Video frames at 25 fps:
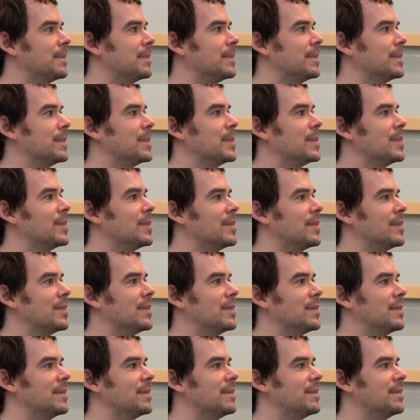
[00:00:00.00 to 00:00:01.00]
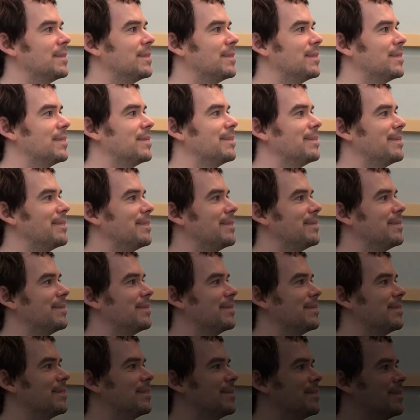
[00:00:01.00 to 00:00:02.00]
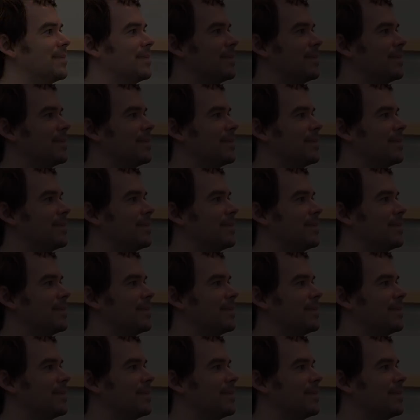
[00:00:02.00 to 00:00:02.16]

No words are spoken by the person on screen.